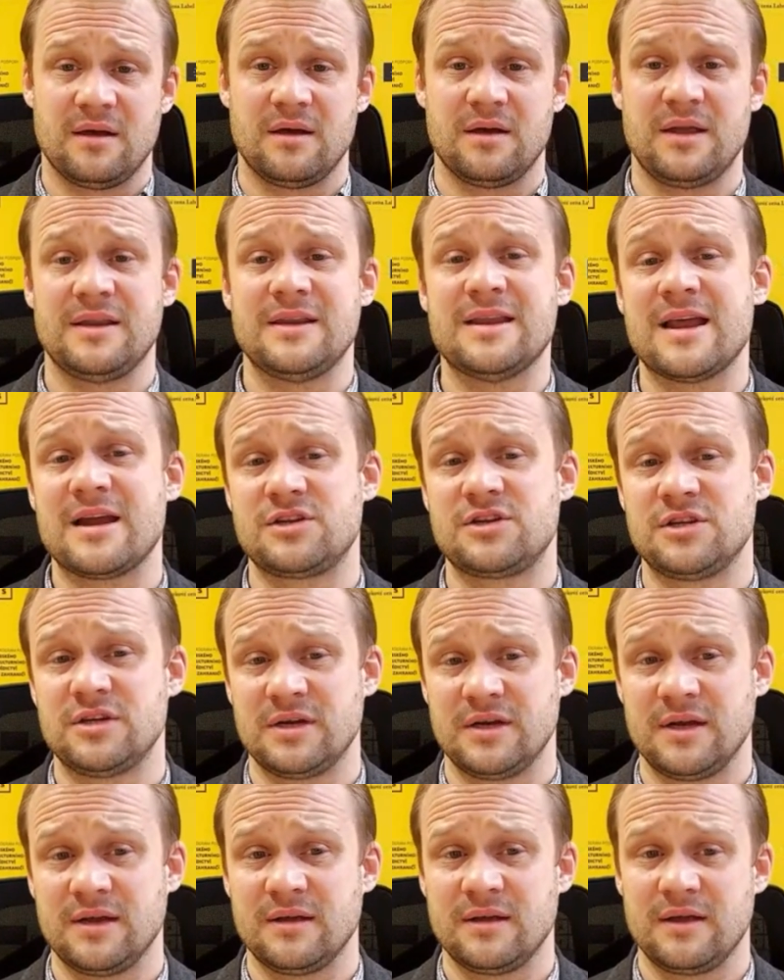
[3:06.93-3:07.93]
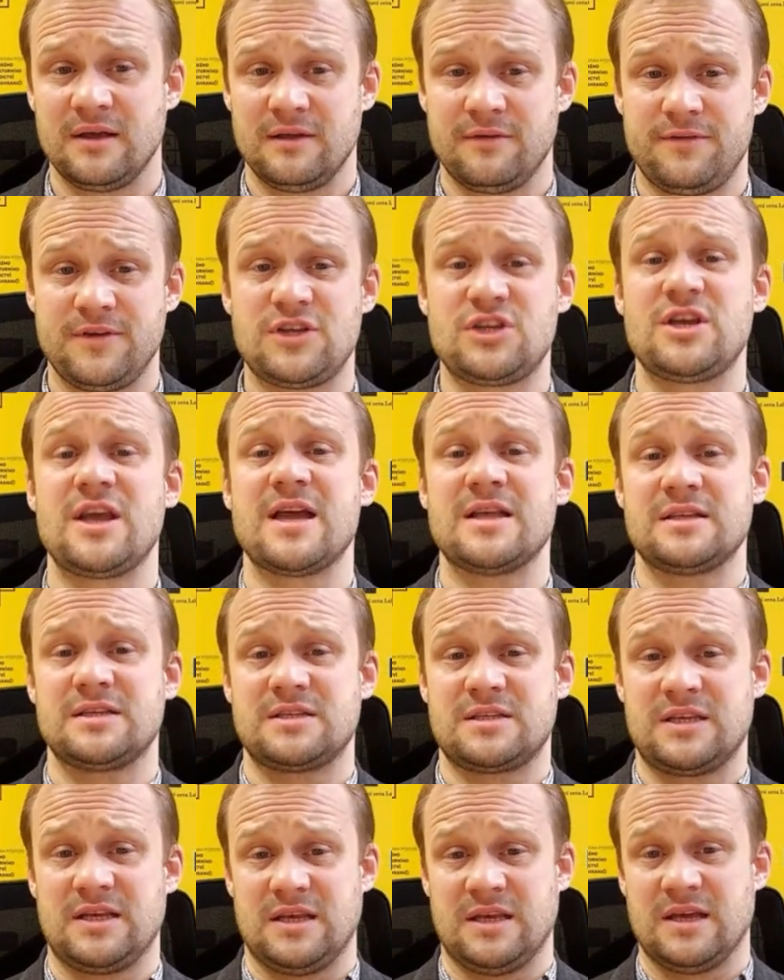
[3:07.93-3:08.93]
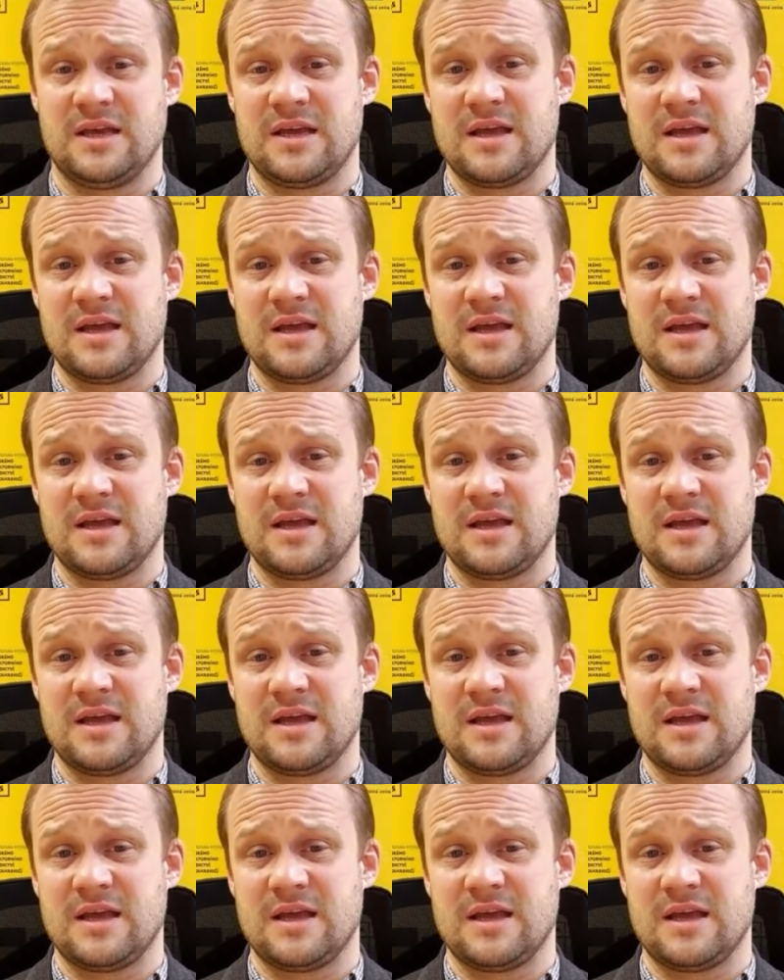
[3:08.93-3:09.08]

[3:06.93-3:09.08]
energy efficiency